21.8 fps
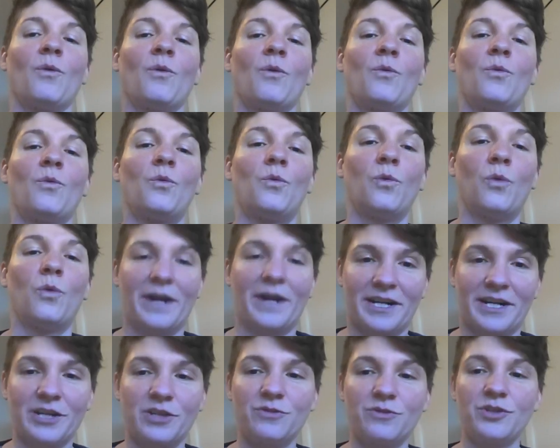What
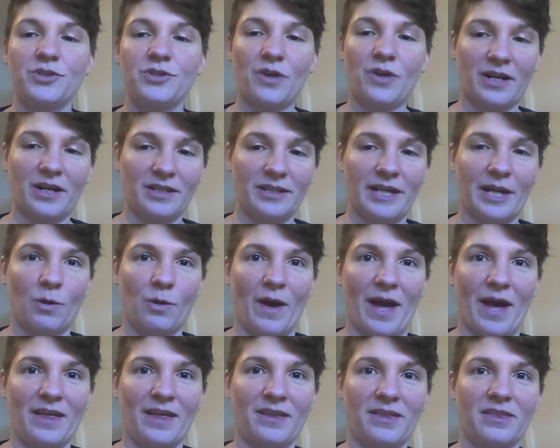are you struggling
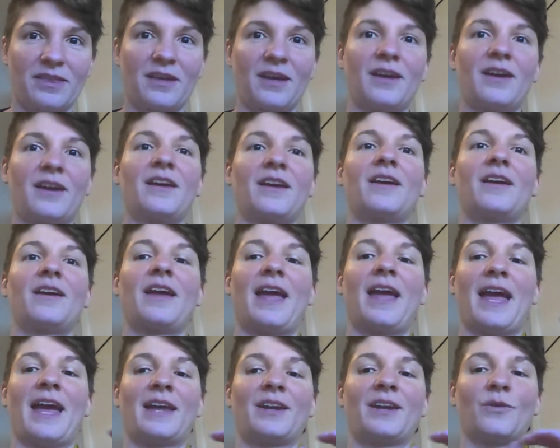with
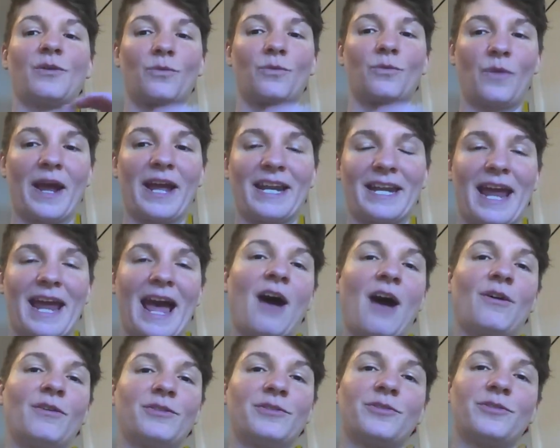and right
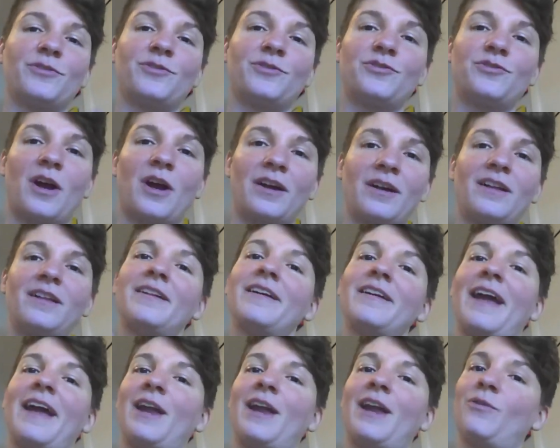now? So struggle
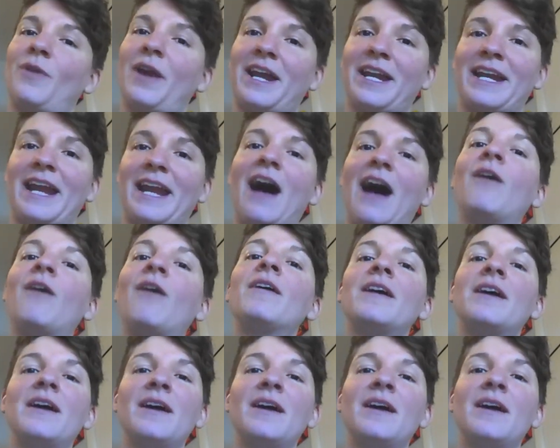and right now.